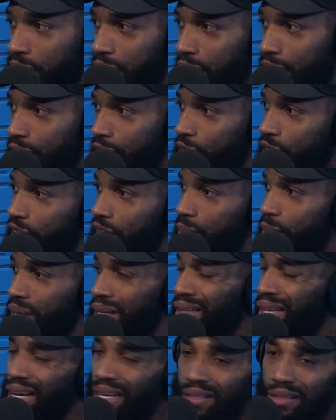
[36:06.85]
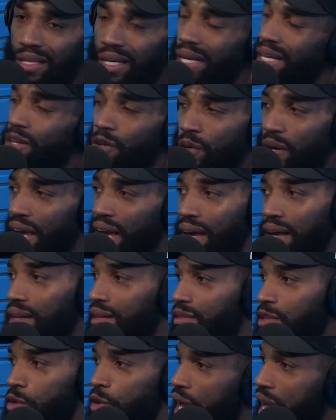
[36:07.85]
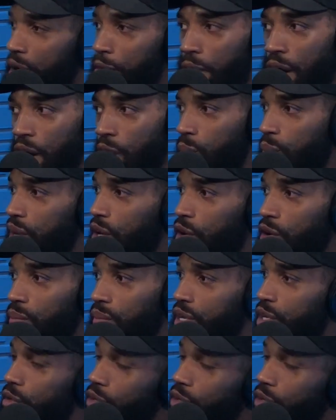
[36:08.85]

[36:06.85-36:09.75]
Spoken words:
You know what I mean? Like, you can't rock with me, homie.